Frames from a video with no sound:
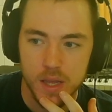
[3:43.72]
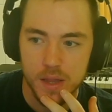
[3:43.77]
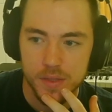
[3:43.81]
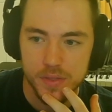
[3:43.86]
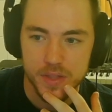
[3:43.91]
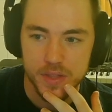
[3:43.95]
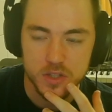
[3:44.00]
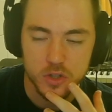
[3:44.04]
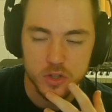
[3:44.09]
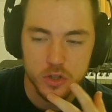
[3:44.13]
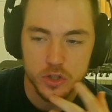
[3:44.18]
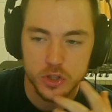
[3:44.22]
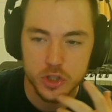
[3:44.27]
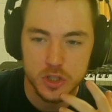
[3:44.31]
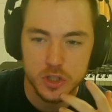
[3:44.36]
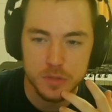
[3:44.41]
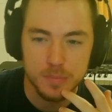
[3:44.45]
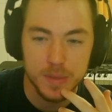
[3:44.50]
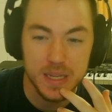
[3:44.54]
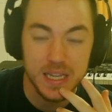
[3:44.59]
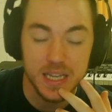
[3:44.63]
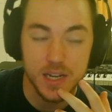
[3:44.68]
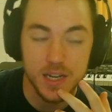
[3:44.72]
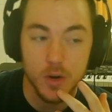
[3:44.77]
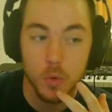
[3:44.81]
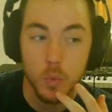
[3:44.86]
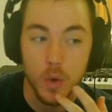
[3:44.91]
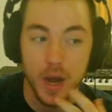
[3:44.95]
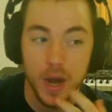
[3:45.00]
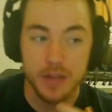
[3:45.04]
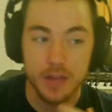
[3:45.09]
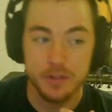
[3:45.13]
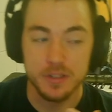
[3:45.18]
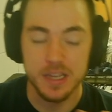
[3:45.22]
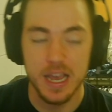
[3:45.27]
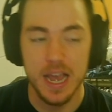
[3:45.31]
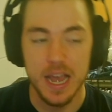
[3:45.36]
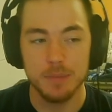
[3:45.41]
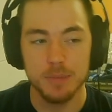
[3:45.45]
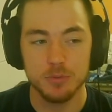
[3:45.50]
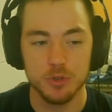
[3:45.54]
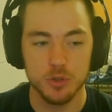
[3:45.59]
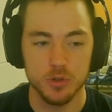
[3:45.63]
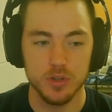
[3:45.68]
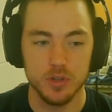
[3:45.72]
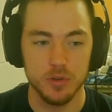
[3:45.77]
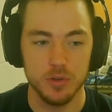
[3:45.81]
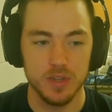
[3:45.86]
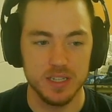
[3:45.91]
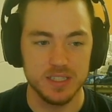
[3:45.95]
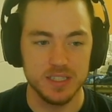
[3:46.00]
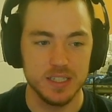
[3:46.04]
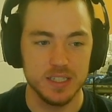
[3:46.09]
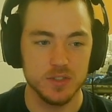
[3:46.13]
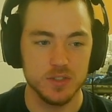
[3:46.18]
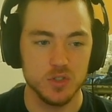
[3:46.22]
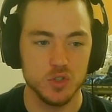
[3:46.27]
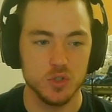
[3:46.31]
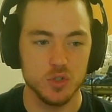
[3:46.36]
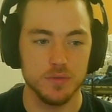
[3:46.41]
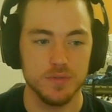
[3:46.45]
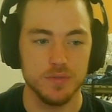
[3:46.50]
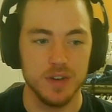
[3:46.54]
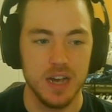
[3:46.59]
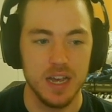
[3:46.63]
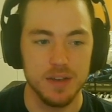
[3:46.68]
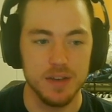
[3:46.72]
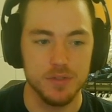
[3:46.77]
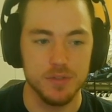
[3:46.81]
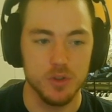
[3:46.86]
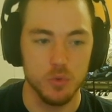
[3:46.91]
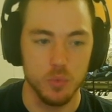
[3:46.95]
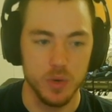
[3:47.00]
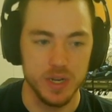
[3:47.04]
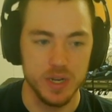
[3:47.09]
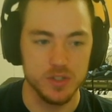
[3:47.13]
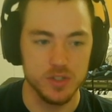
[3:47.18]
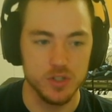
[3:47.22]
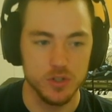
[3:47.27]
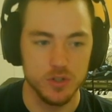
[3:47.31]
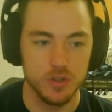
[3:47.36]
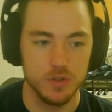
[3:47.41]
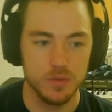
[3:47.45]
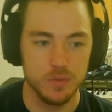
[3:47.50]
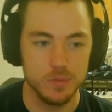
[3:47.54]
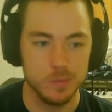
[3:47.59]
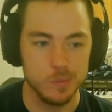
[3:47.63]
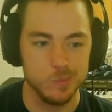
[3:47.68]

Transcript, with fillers: This could just be like a wild capture though that didn't survive the winter.